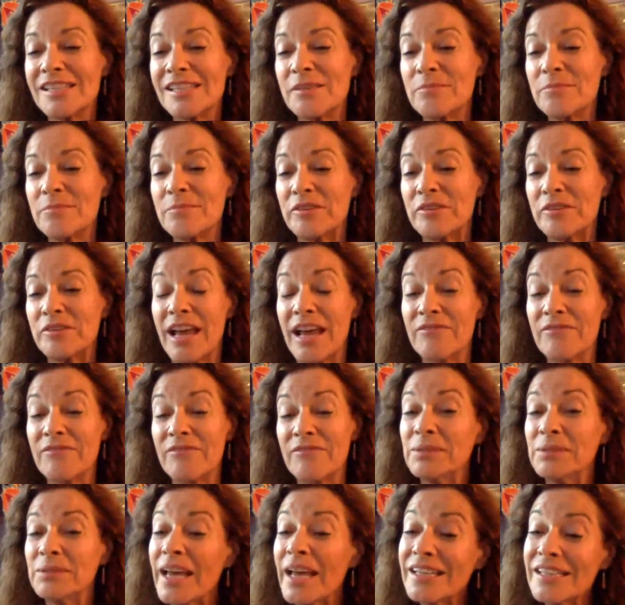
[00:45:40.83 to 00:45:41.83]
You can have a
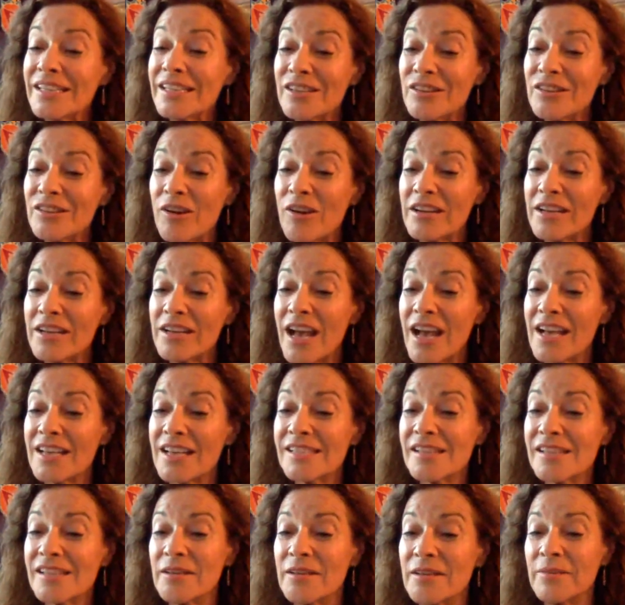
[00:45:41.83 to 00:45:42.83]
blended
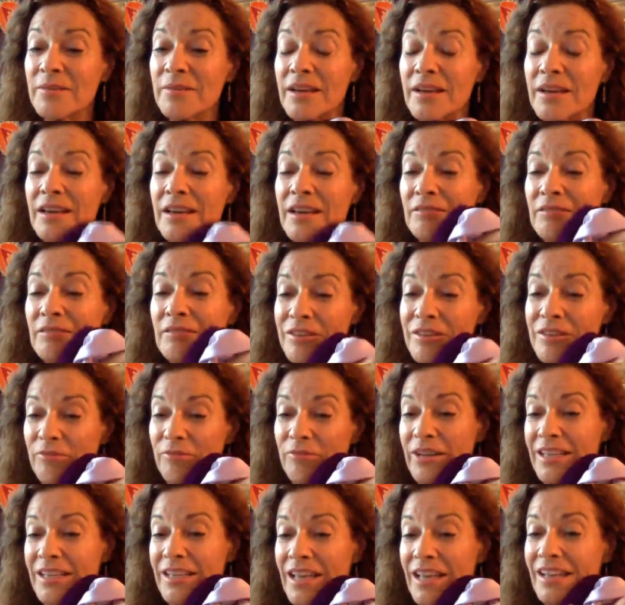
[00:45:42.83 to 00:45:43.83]
orgasm with one
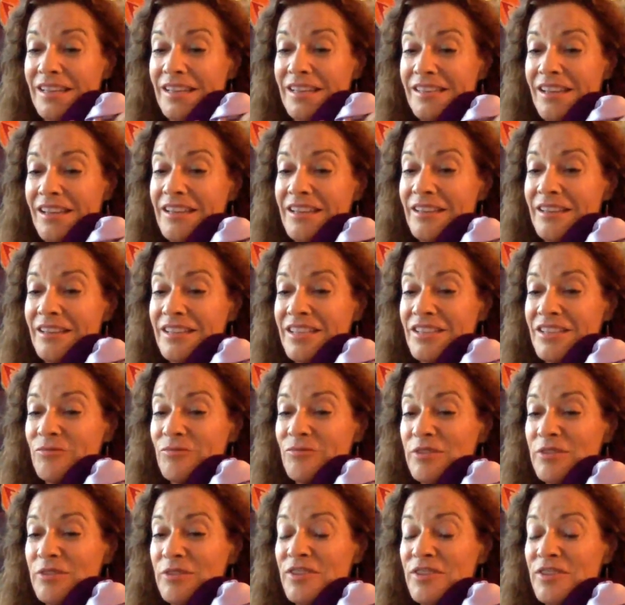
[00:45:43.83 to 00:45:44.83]

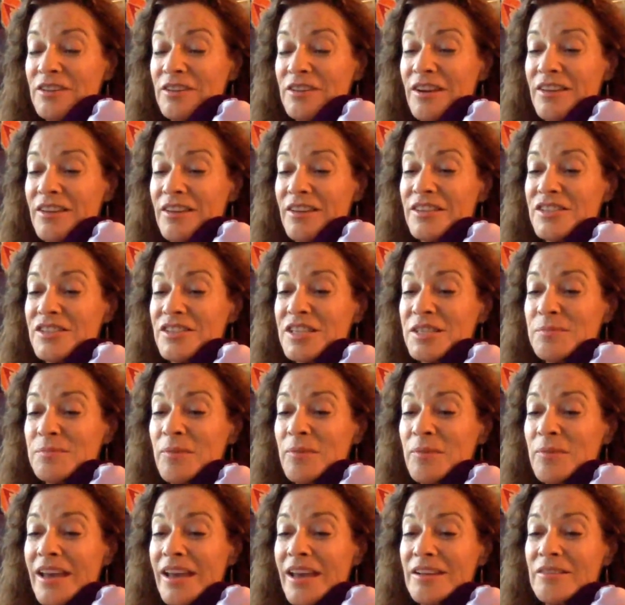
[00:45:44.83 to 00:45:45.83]
finger on the
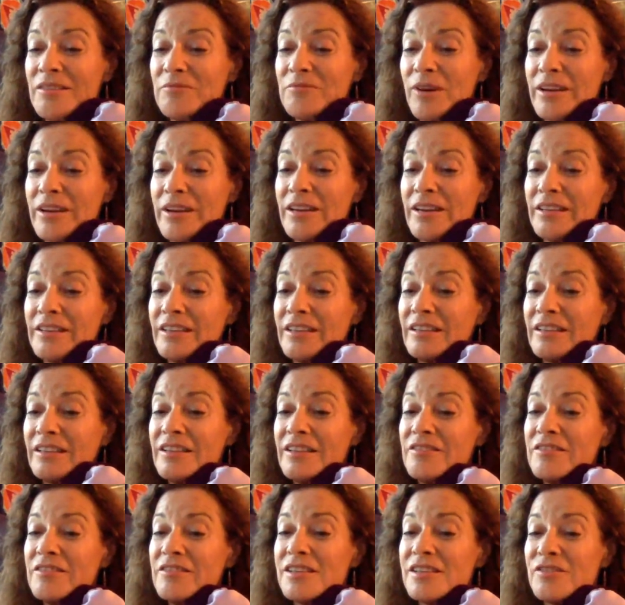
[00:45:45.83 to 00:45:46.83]
G-spot and one on the
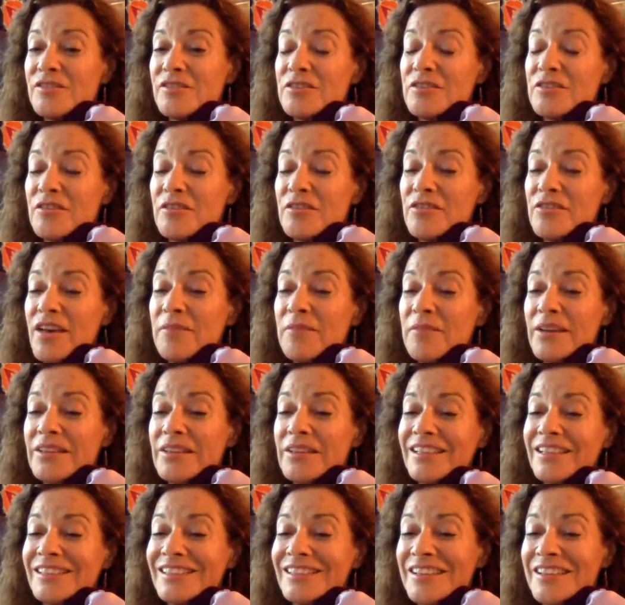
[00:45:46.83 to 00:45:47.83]
clitoris, or your thumb on the
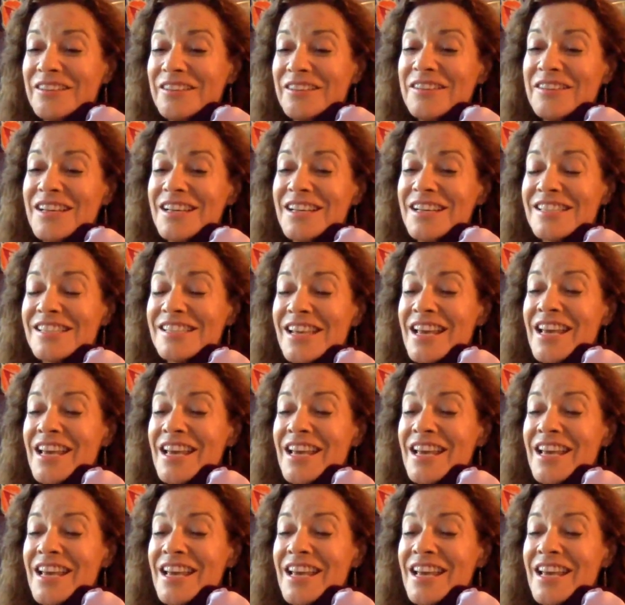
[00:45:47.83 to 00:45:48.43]
clitoris.